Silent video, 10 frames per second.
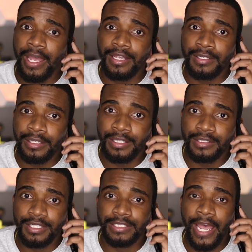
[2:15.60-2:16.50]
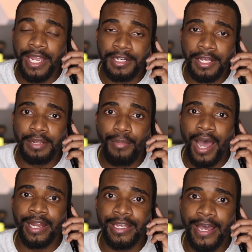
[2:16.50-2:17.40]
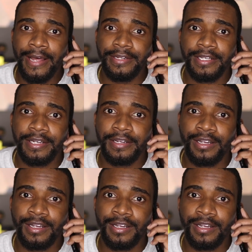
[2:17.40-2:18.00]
Hey, you, you, you dating anybody yet?